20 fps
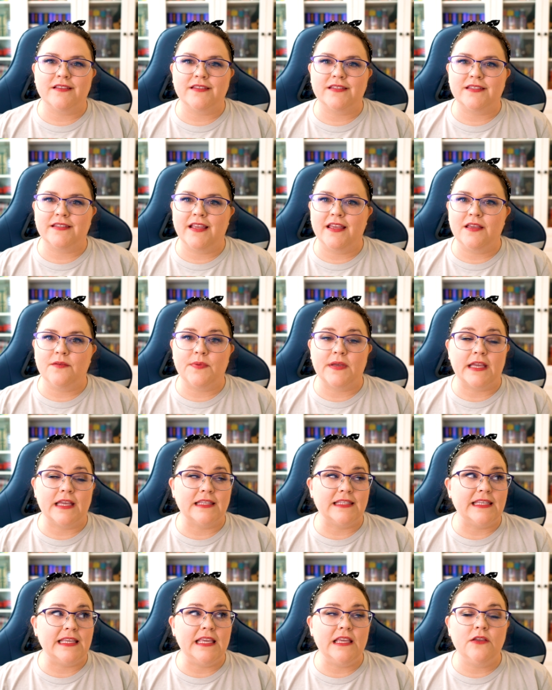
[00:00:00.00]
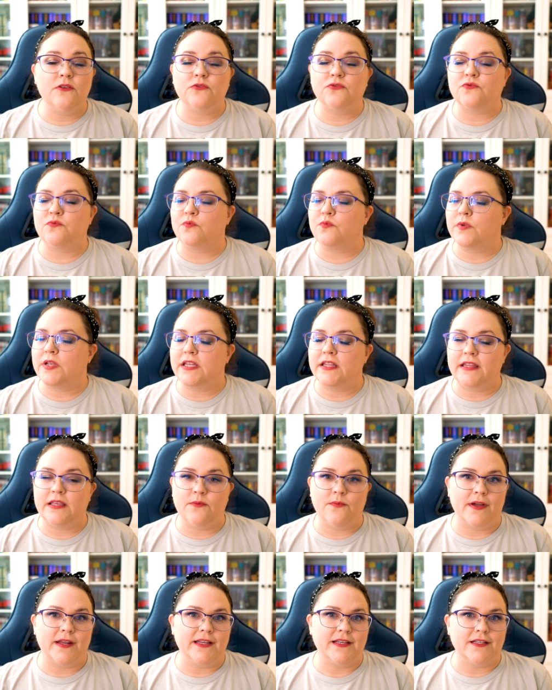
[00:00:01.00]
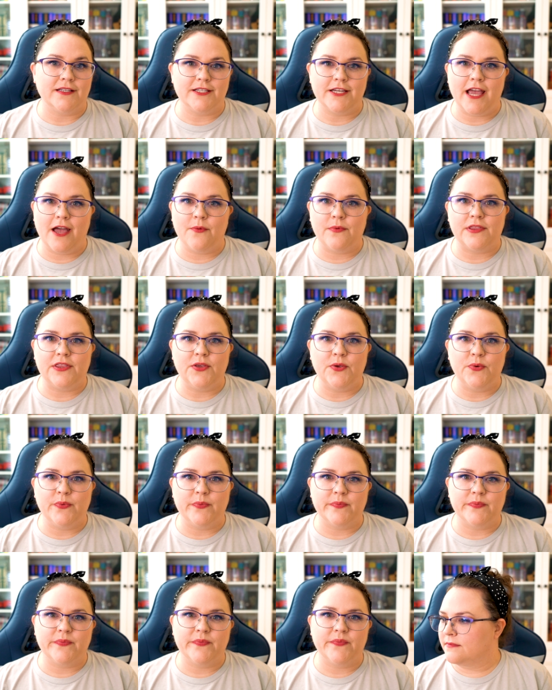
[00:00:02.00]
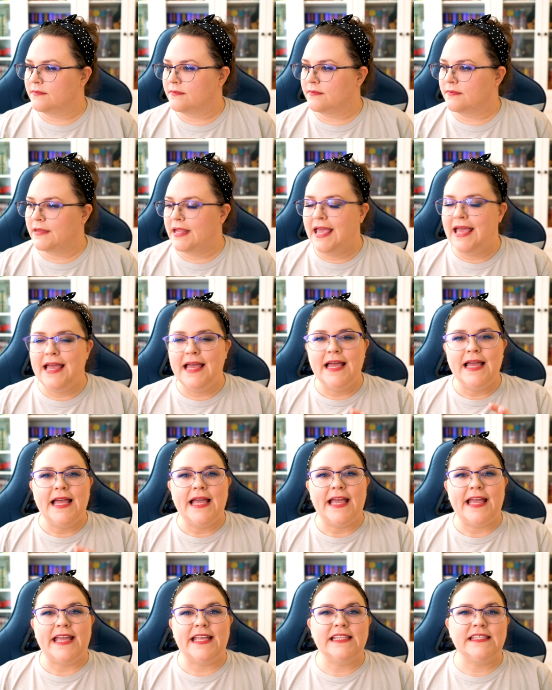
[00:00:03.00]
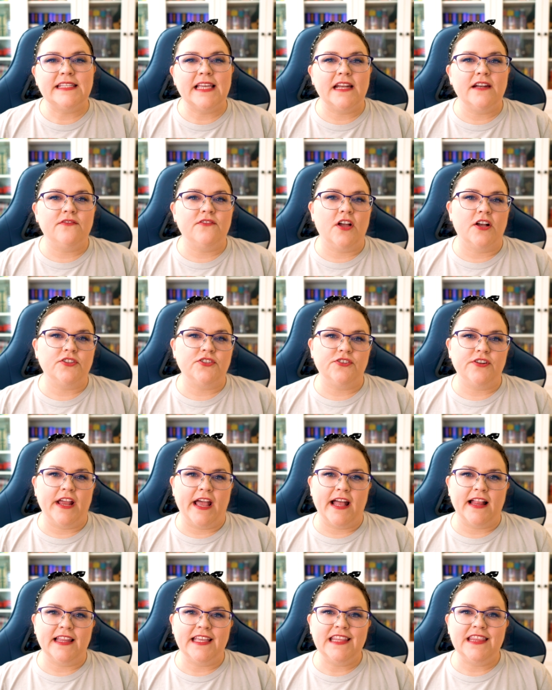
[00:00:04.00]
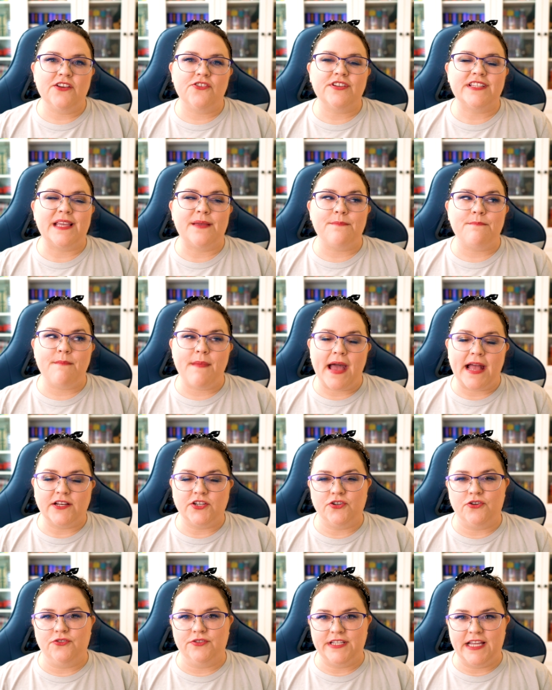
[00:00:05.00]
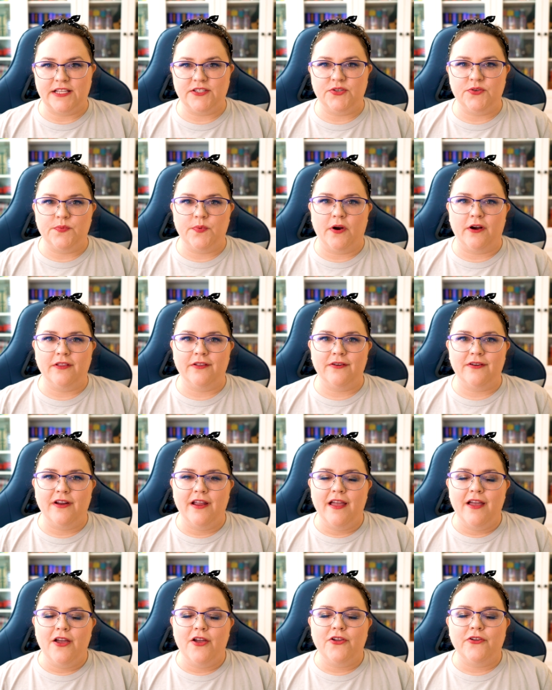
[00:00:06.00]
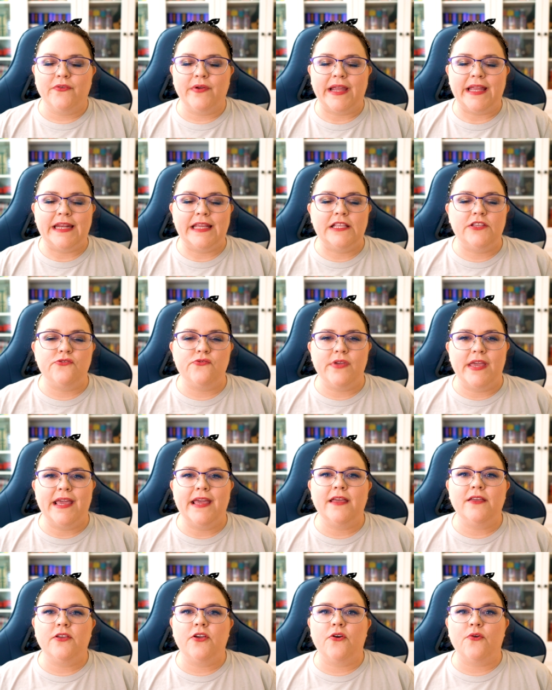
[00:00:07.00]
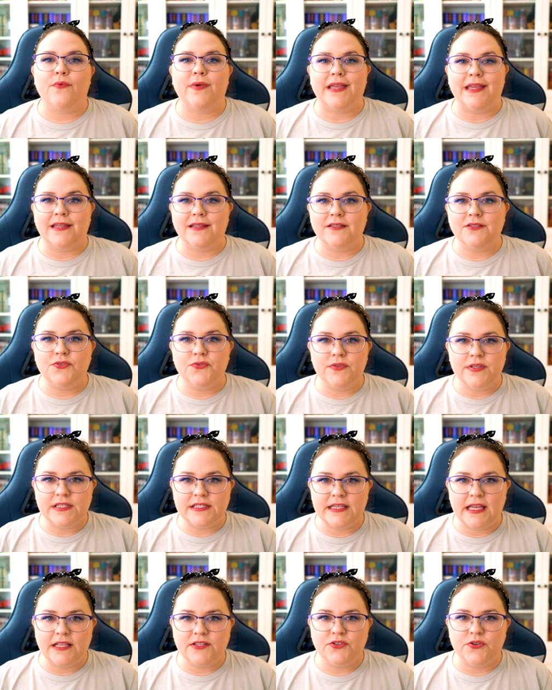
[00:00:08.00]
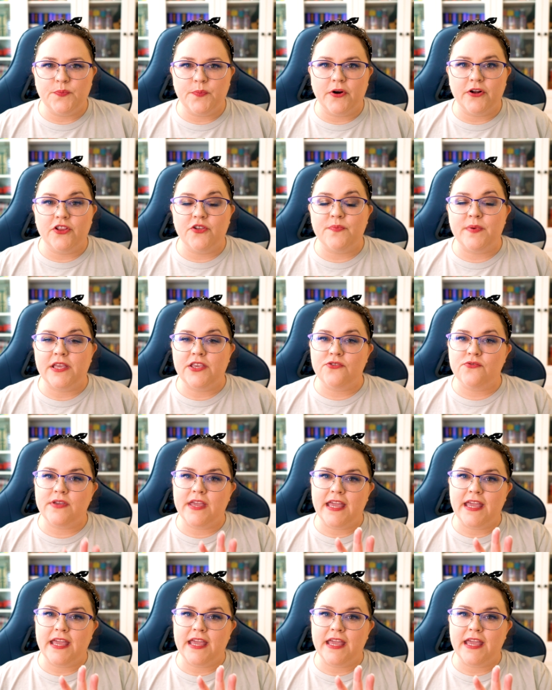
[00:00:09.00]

to the snake because he is really wanting to chat with you. Inside of Knockturn Alley, there is a magical tattoo parlor. Granted, you can't go into this tattoo parlor, but you